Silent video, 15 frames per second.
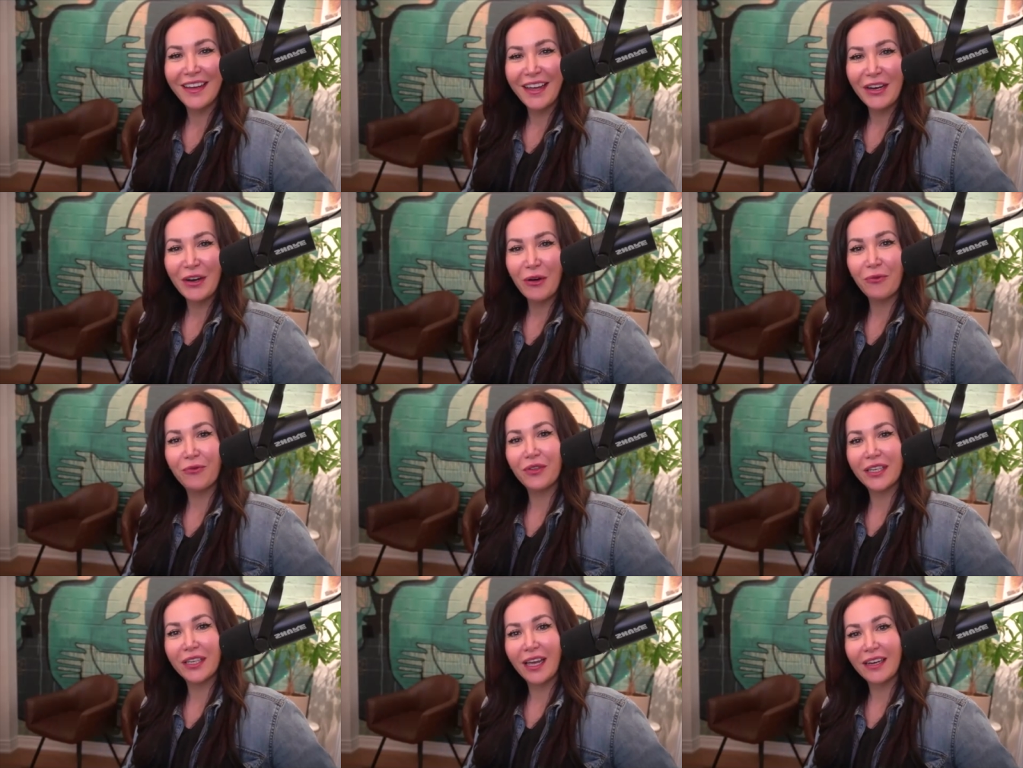and
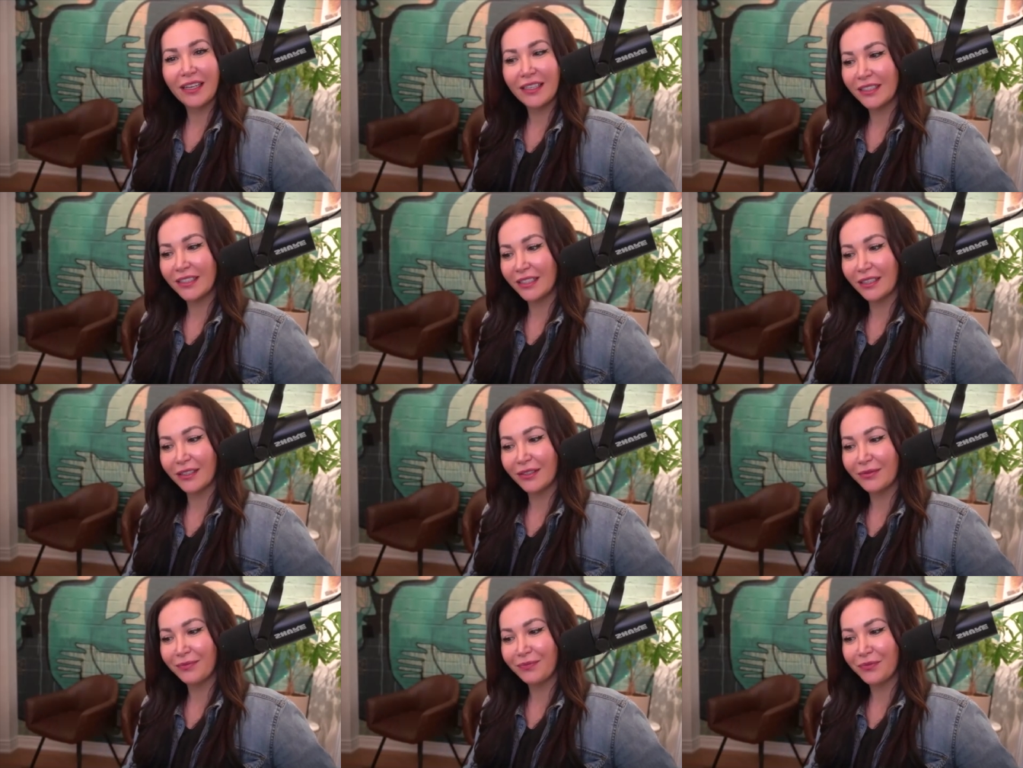hopefully getting
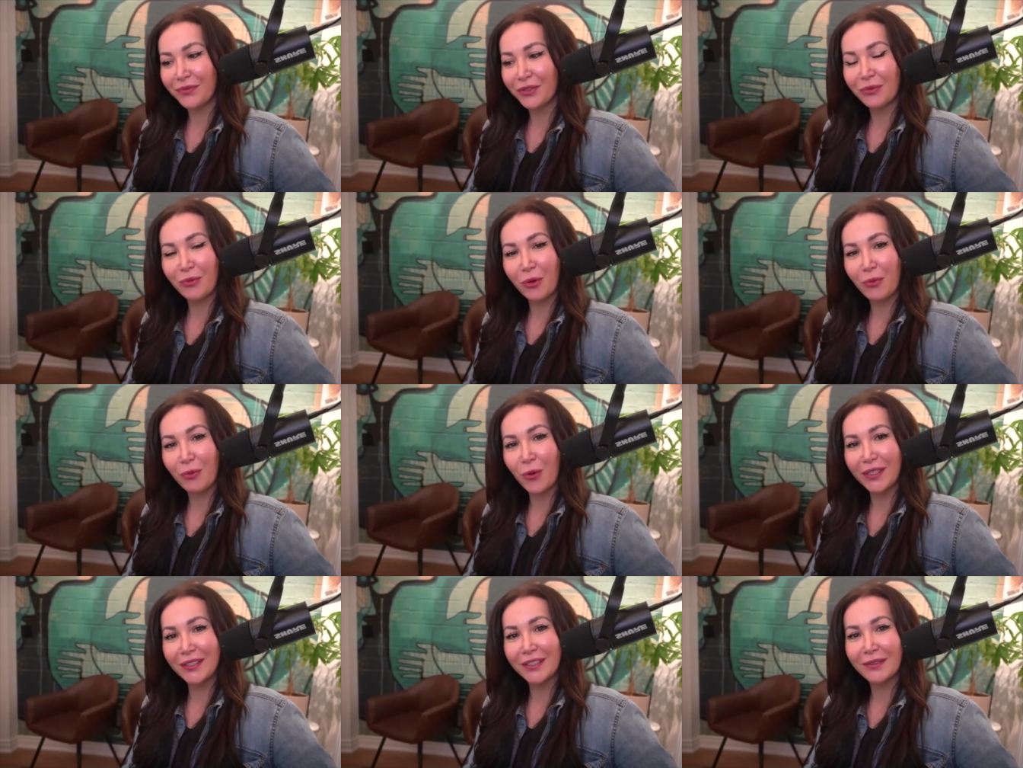to more
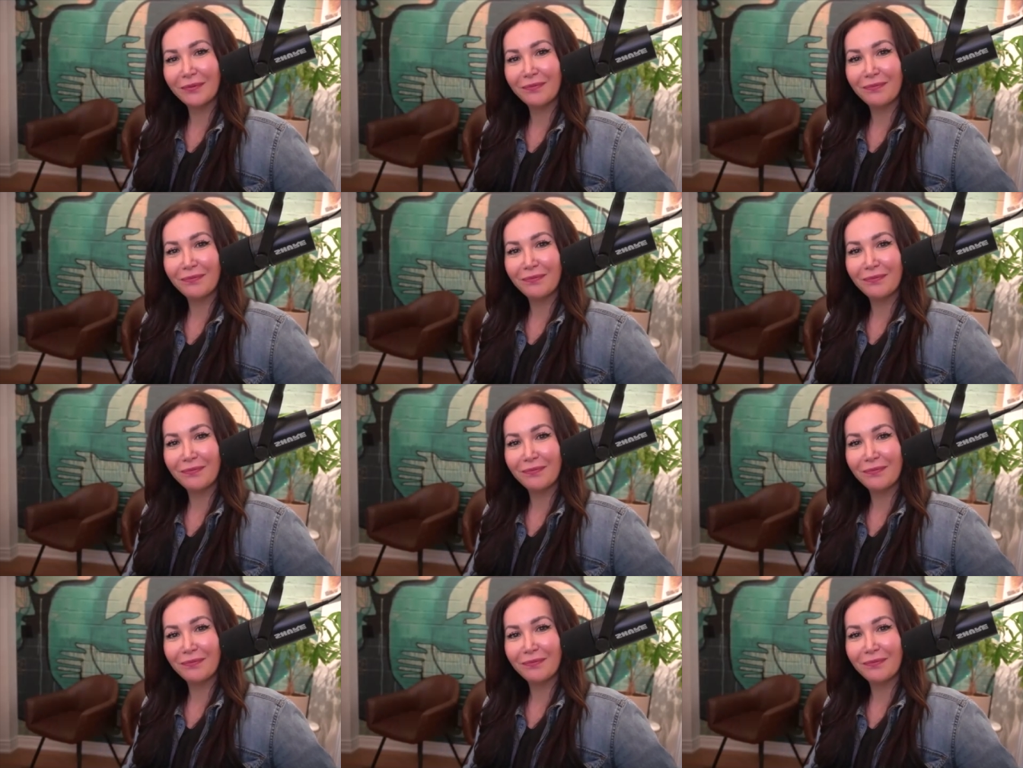points.